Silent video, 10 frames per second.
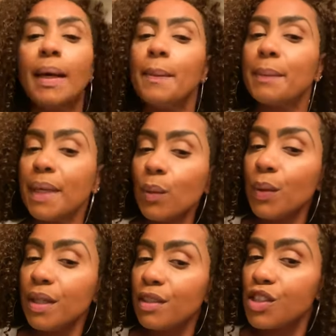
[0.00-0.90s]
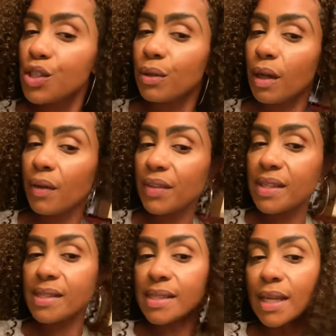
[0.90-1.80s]
But I wanted to show y'all this
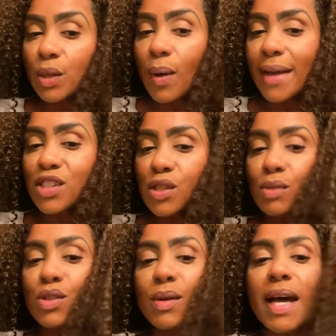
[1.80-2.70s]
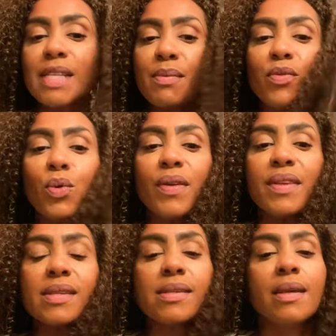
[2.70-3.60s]
because I know I had showed you guys before
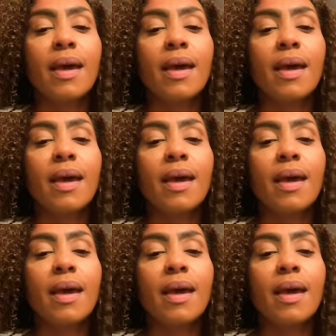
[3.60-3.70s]
this